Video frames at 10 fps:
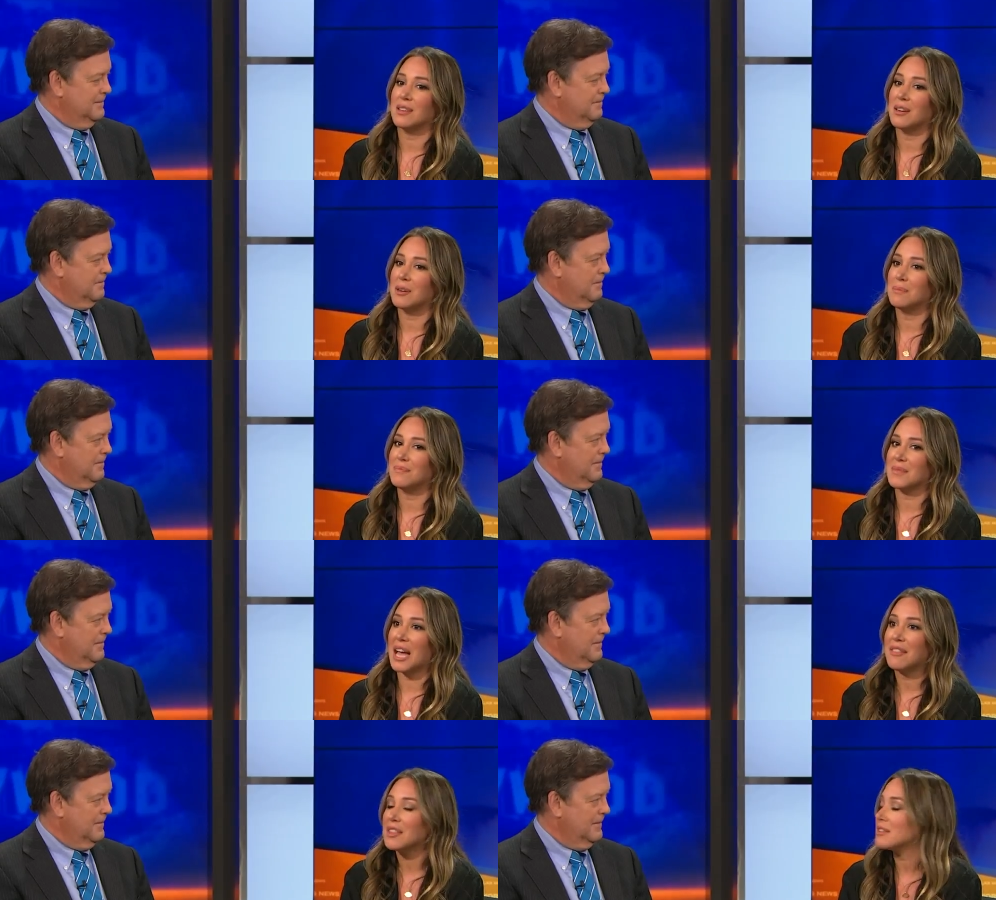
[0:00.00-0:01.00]
Speaker 1: um,
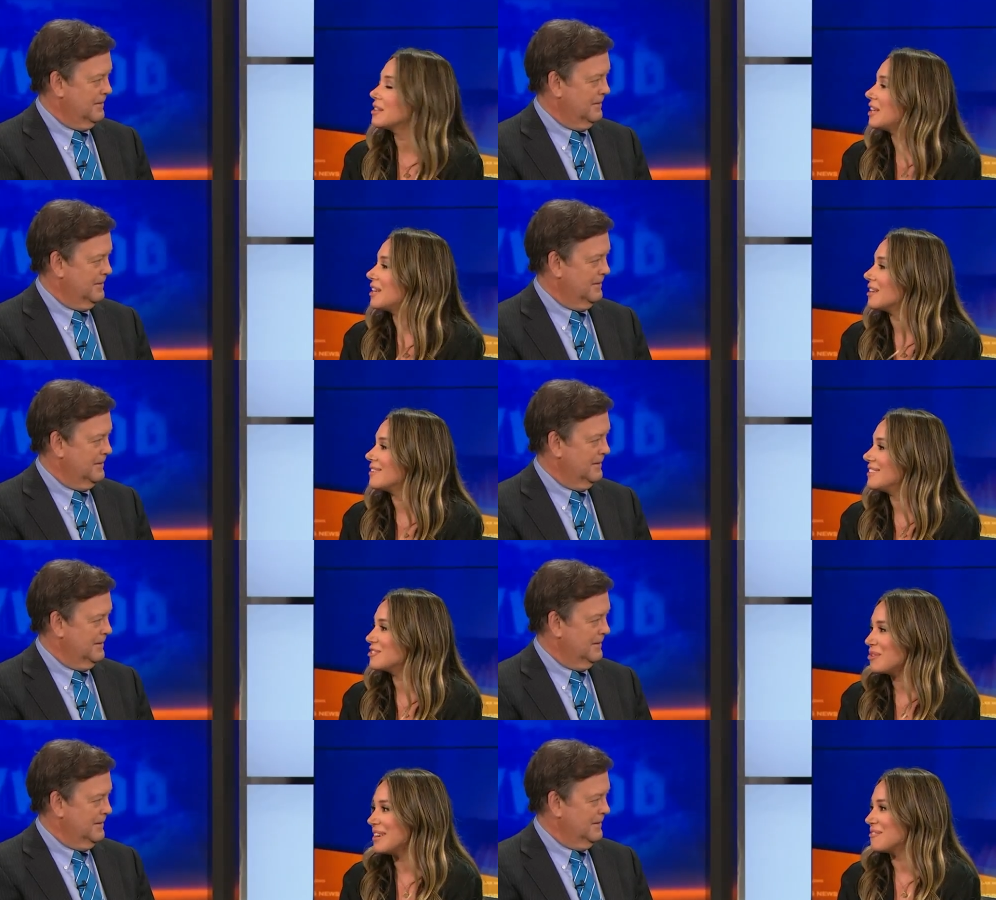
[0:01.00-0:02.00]
ethically and
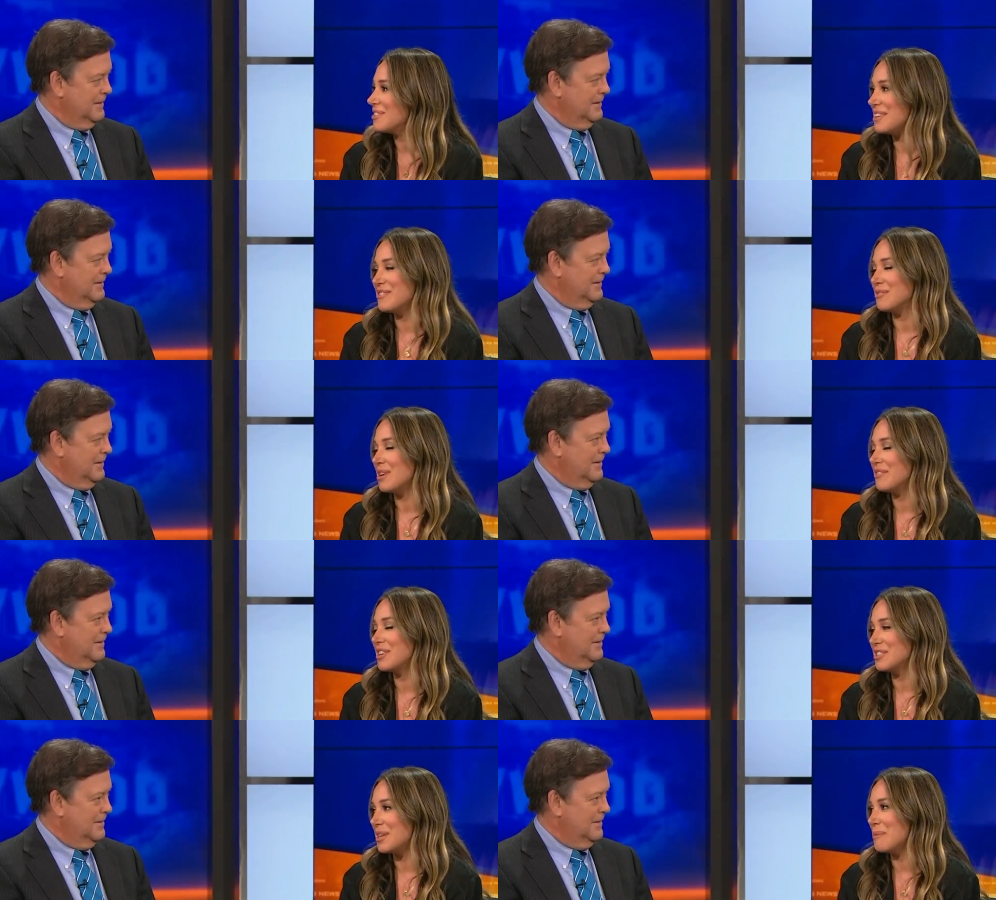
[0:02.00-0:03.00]
it's great we love it we're having
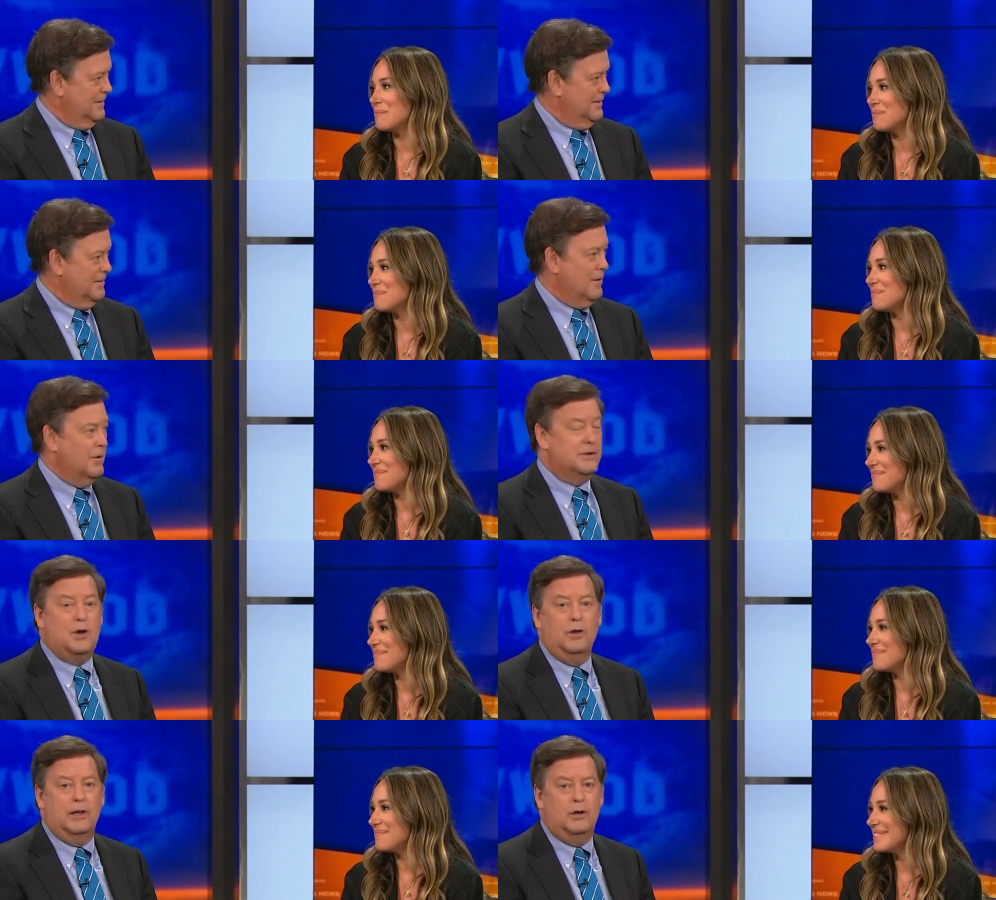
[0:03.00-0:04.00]
a good time all right
Speaker 2: well it's
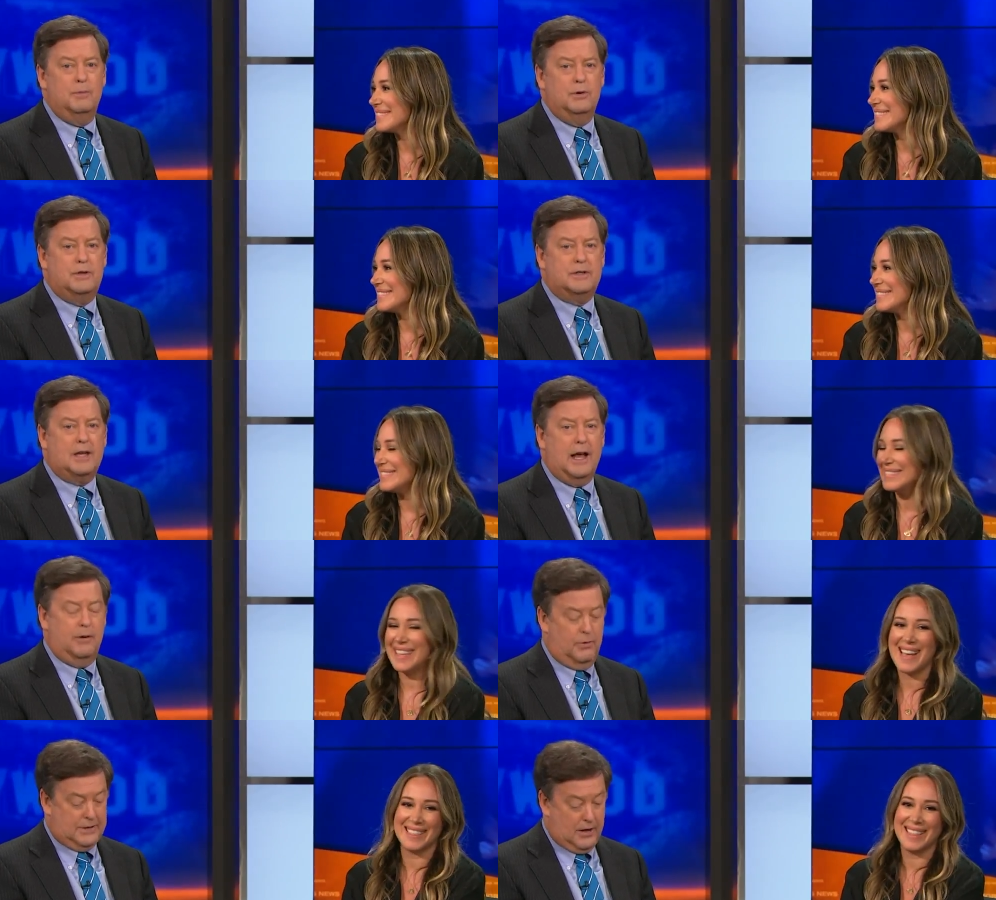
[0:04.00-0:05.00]
called little moon society
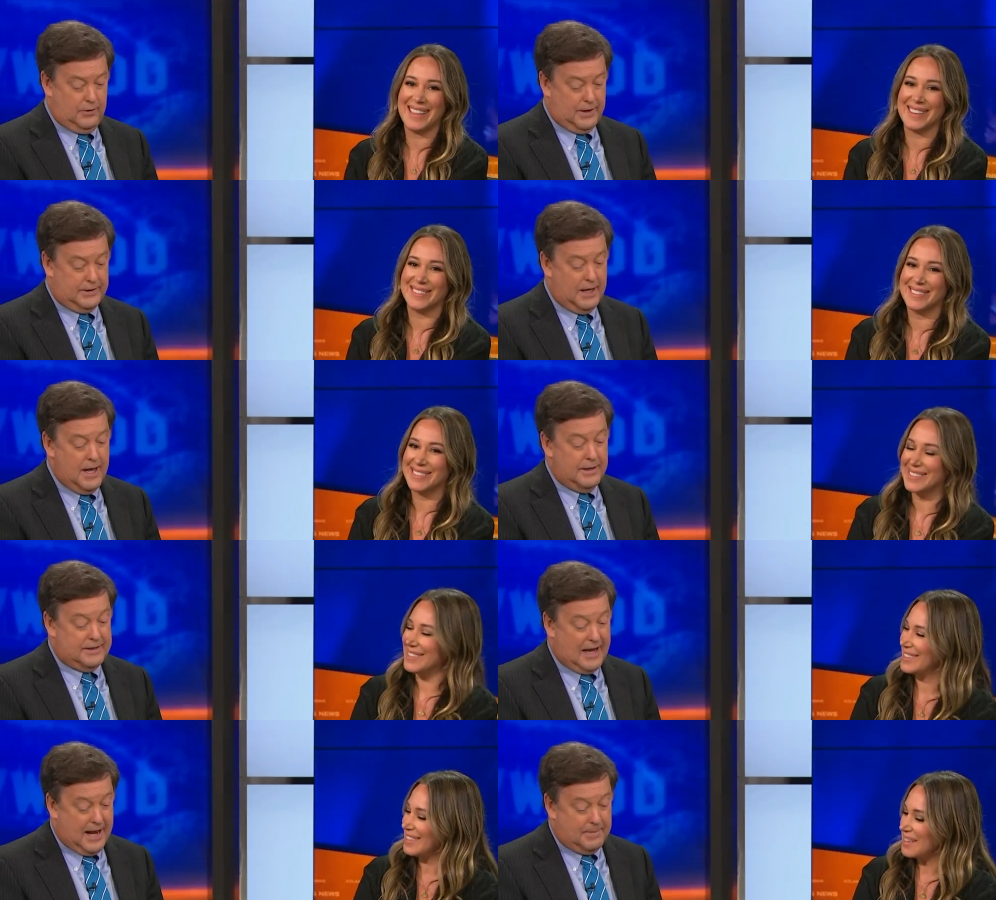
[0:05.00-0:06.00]
and we'll tell you this
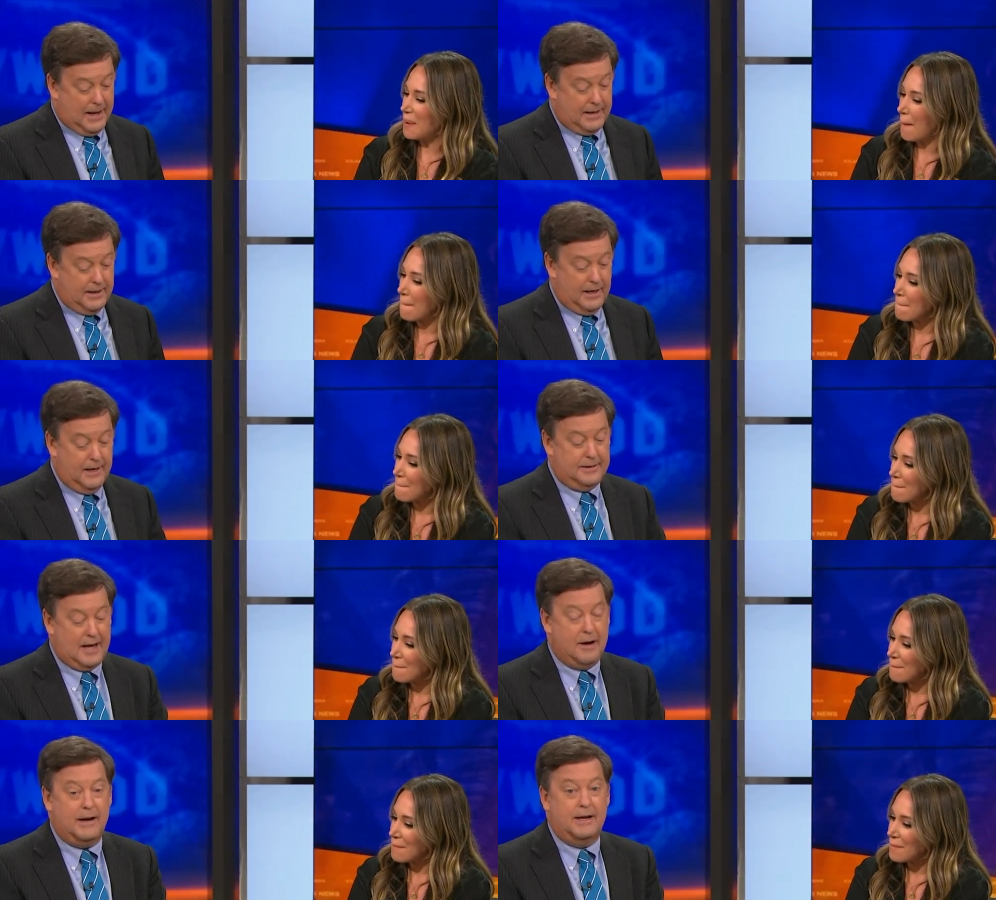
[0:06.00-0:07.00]
sandman uh,
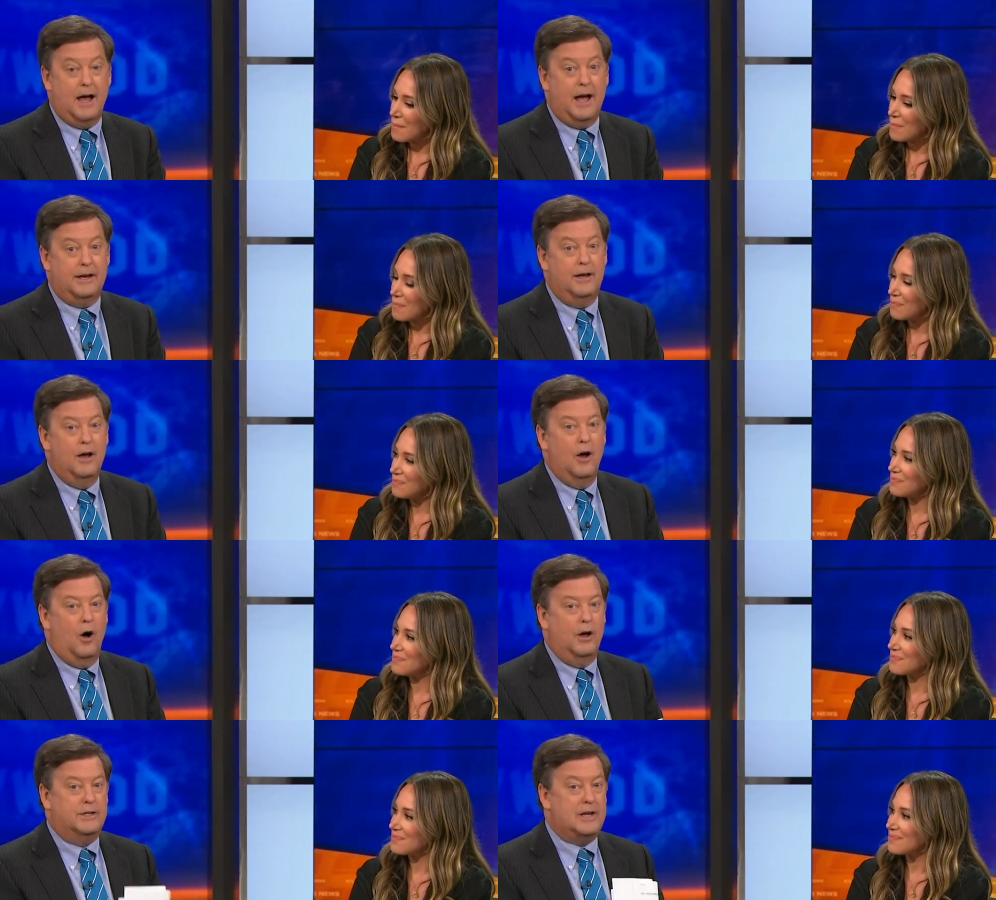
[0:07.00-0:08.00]
saturday at 9
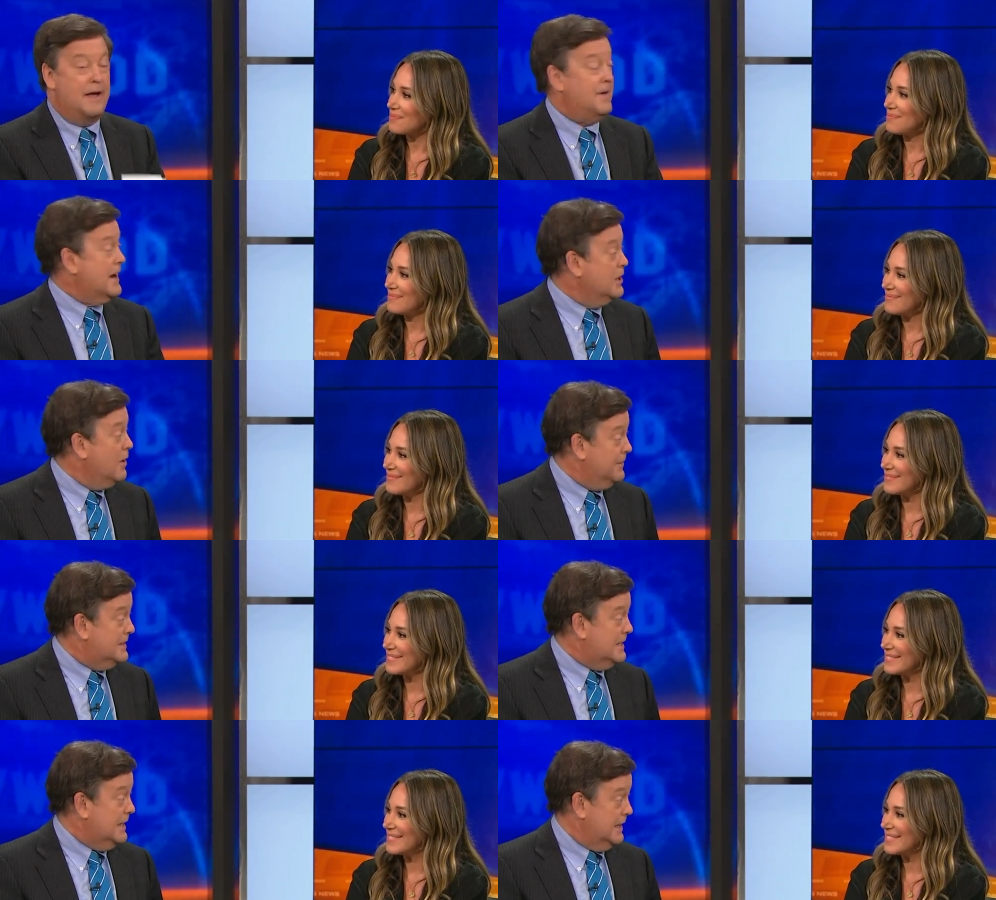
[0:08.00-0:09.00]
on SYFY. Now you haven't
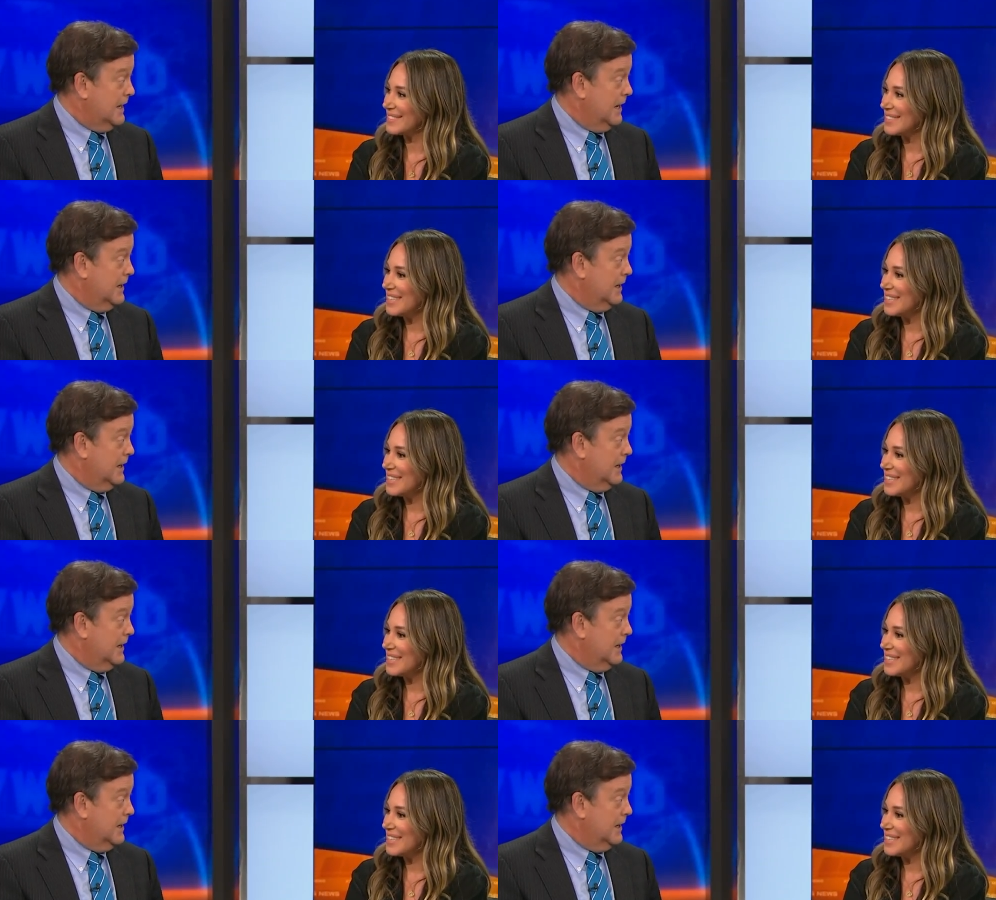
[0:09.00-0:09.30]
seen it yet.